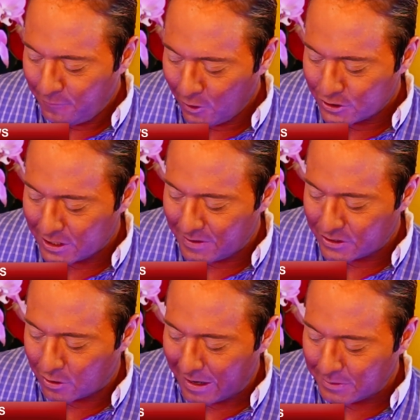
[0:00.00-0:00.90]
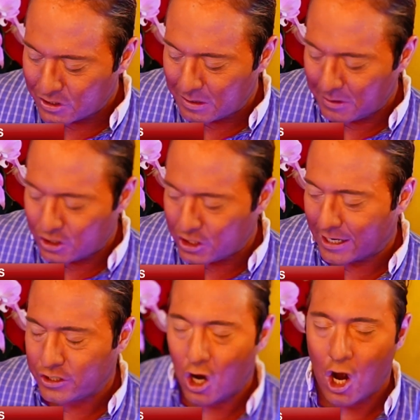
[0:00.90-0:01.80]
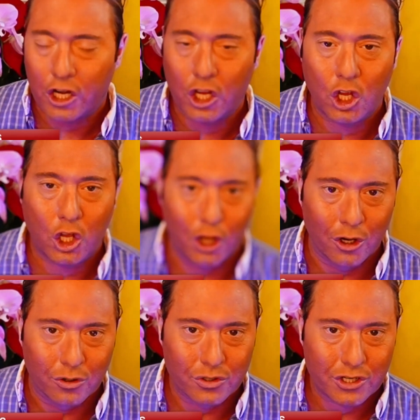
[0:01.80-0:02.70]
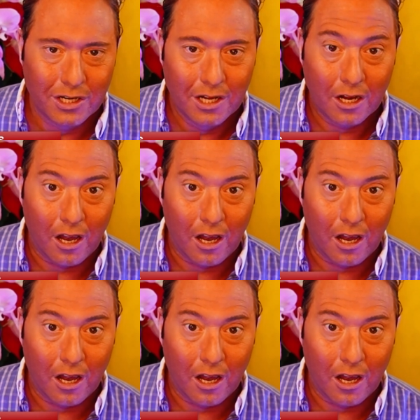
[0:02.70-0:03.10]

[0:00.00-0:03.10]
First, these incredible stimulus checks are huge.